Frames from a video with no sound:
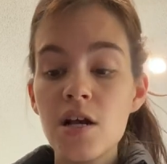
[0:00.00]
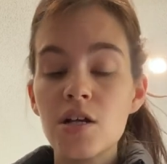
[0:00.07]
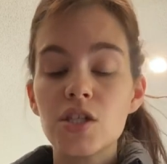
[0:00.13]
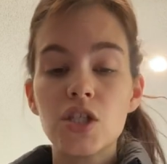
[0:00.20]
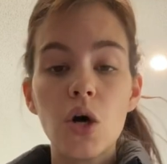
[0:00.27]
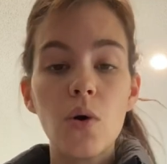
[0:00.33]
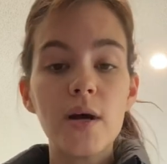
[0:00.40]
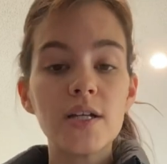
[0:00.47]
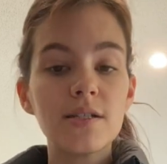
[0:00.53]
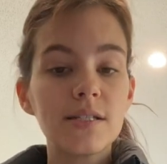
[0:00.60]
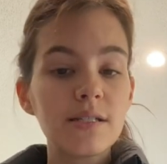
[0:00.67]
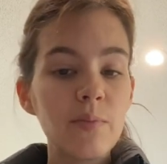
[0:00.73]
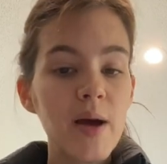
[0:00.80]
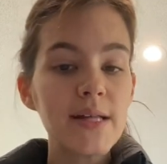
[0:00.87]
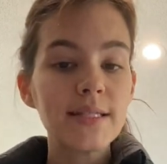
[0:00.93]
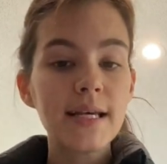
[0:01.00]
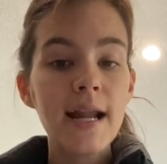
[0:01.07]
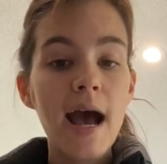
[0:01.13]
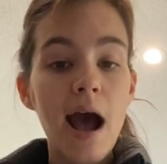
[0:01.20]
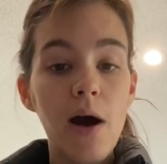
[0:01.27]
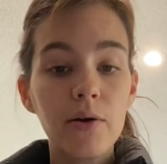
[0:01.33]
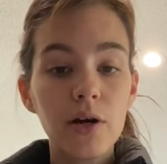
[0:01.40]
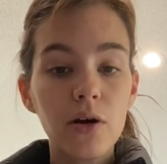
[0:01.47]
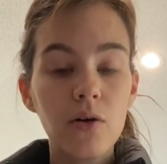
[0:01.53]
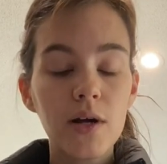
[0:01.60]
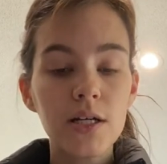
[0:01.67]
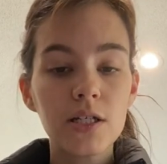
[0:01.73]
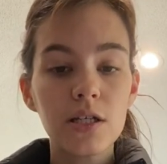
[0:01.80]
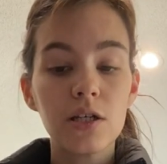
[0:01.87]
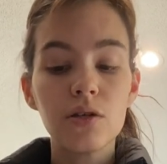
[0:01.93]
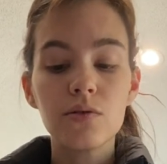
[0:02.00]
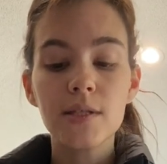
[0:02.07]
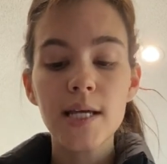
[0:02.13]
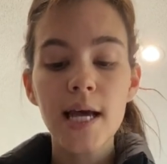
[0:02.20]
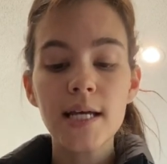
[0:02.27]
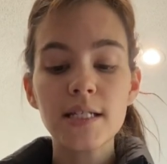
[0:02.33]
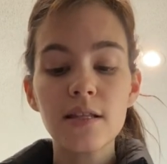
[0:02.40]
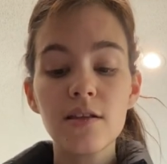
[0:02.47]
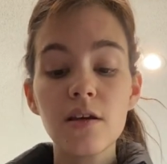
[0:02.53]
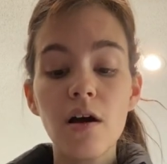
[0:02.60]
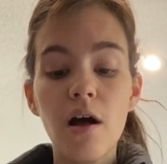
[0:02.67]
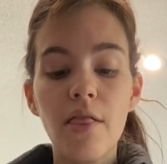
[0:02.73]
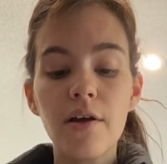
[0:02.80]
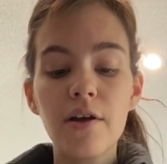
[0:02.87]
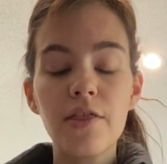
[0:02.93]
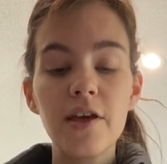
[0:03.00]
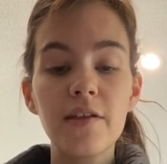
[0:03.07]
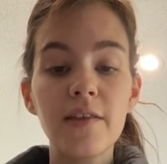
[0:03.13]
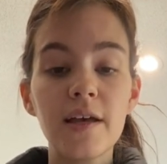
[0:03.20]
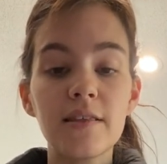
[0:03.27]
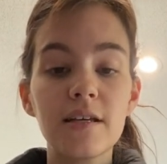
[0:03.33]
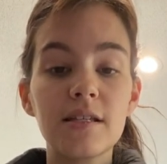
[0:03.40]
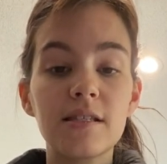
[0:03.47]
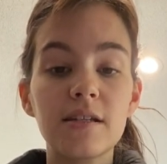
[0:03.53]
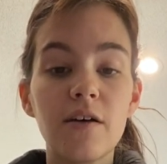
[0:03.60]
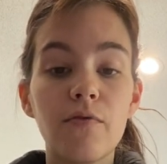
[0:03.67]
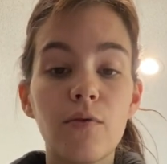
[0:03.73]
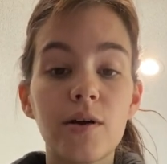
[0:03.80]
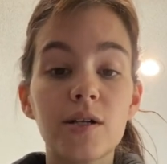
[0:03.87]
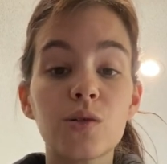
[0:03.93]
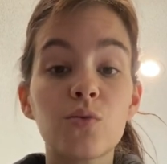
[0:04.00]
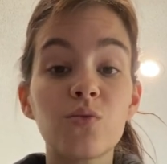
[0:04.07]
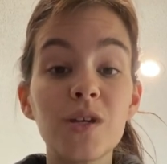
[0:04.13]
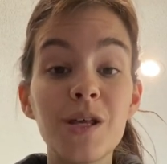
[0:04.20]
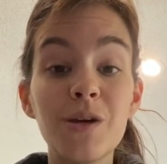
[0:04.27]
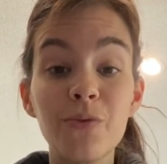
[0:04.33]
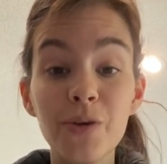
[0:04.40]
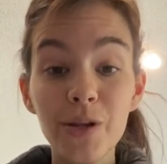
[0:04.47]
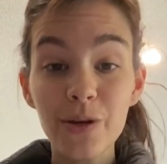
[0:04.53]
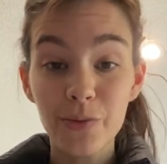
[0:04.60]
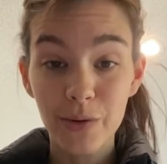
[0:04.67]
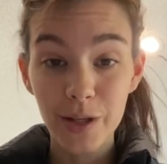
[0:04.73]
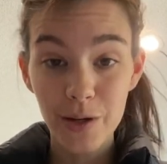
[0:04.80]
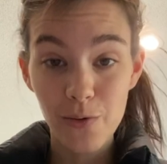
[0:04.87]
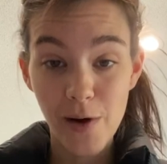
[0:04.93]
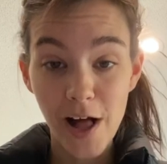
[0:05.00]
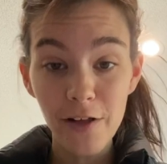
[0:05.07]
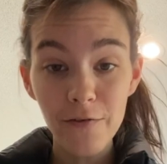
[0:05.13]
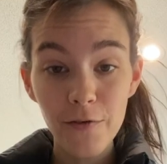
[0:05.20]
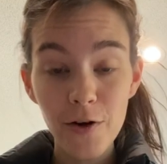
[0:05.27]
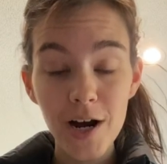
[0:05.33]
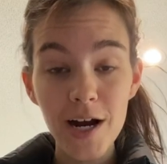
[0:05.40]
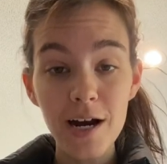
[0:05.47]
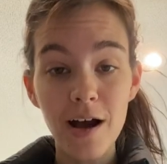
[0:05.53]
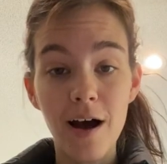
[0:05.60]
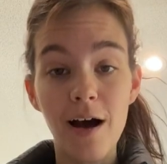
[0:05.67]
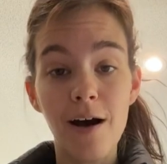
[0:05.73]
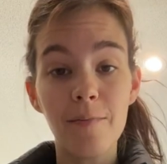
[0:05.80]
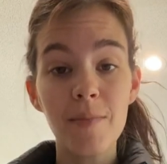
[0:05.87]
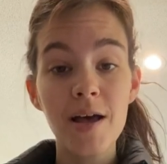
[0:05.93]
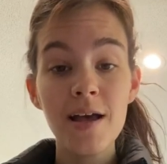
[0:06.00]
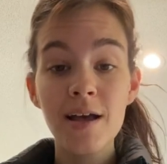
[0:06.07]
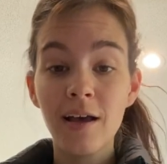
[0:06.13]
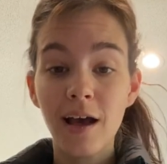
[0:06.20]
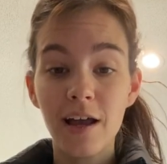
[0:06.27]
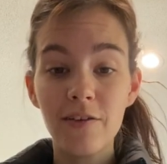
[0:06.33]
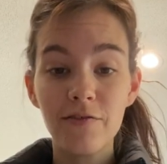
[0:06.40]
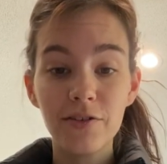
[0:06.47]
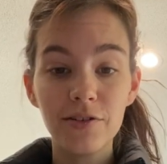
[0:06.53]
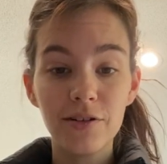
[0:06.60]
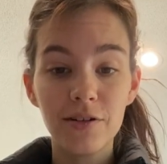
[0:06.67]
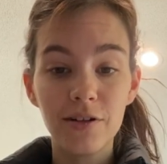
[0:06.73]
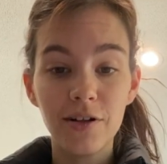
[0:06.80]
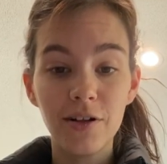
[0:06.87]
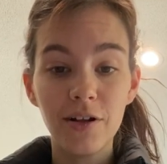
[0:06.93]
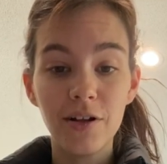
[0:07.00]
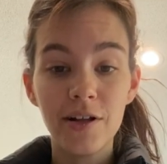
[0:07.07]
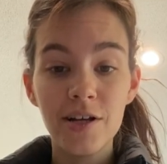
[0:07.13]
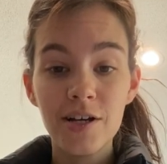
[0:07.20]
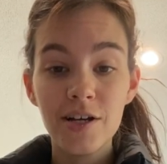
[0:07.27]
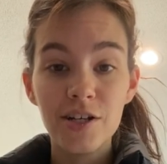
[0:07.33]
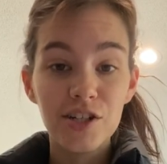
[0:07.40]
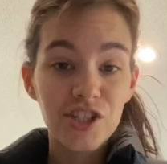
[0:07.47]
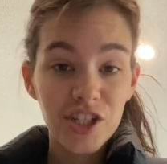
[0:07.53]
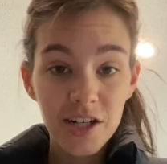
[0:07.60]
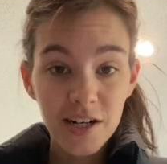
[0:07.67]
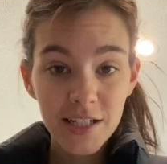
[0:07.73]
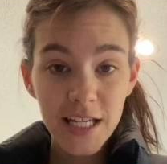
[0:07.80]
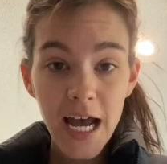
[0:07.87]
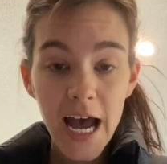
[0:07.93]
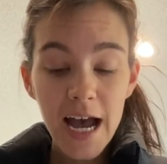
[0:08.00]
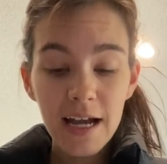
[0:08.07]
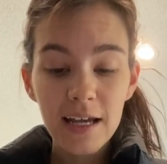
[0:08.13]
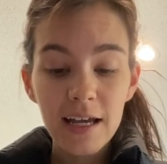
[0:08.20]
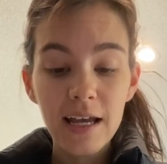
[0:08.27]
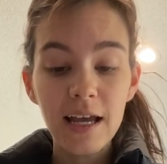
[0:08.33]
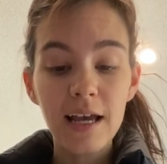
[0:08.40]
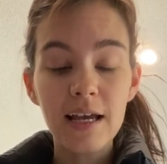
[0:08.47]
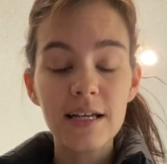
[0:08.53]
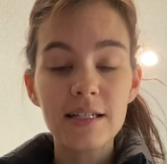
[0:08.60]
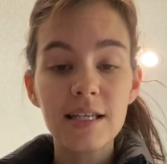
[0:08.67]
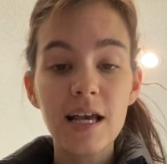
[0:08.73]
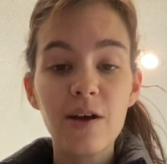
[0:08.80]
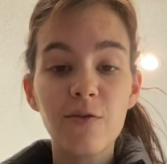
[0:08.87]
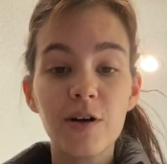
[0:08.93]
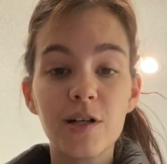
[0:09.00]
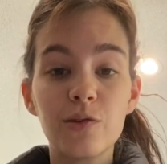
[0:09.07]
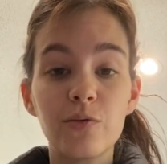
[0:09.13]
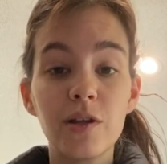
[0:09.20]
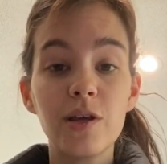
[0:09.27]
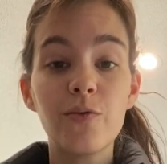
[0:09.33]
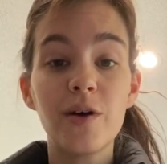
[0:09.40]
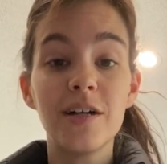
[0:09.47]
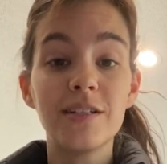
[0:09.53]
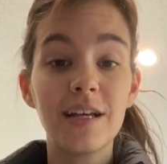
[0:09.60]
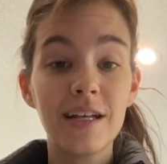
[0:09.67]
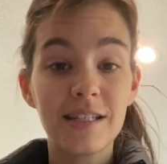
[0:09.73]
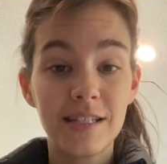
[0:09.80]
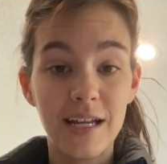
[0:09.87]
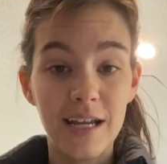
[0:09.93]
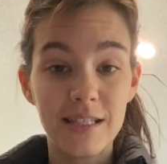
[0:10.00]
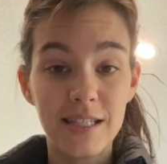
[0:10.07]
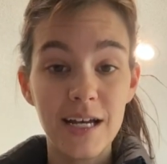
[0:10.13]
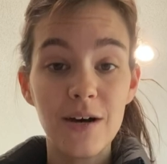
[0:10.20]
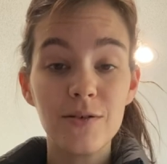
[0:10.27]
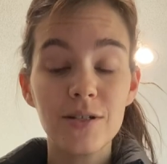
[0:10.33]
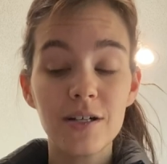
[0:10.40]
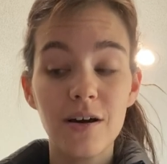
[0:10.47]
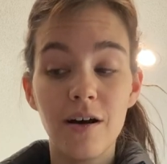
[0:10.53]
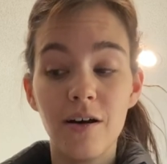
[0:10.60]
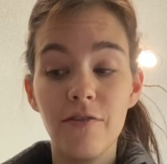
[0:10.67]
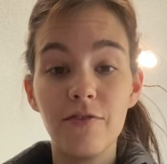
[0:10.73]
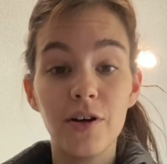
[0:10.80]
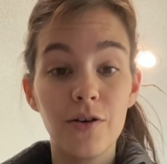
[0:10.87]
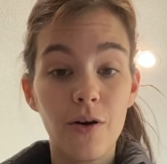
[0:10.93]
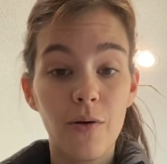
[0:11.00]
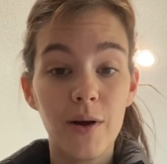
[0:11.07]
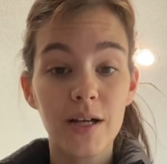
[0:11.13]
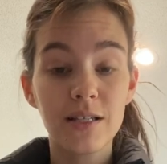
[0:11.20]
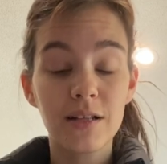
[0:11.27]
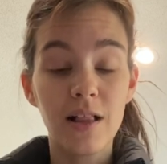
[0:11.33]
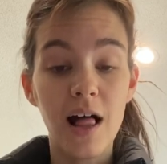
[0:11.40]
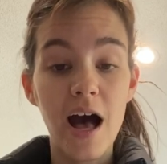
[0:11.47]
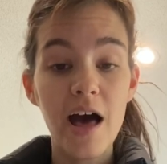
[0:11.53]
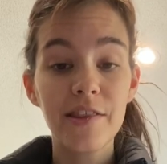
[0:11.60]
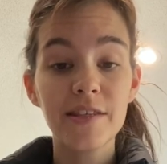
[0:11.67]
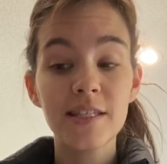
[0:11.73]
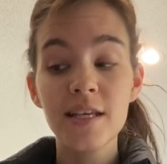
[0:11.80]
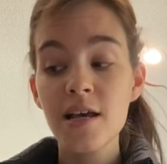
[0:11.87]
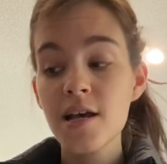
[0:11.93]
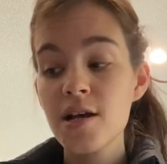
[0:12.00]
So it just depends on how you're going to use it. The other thing that this stuff works really well for, kind of a little cheater's hack, is it works really well to get stains out of your Norwex cloths.